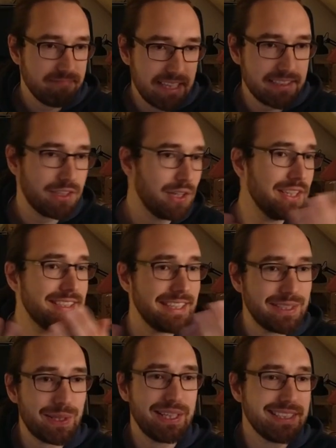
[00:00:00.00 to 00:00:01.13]
it's coils and
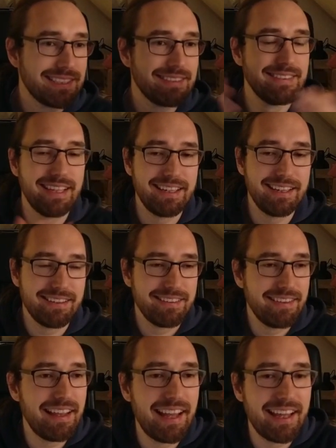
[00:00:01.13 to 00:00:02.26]
coils. They
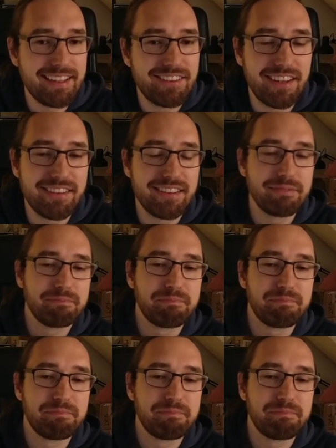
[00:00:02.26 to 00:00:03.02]
like each other.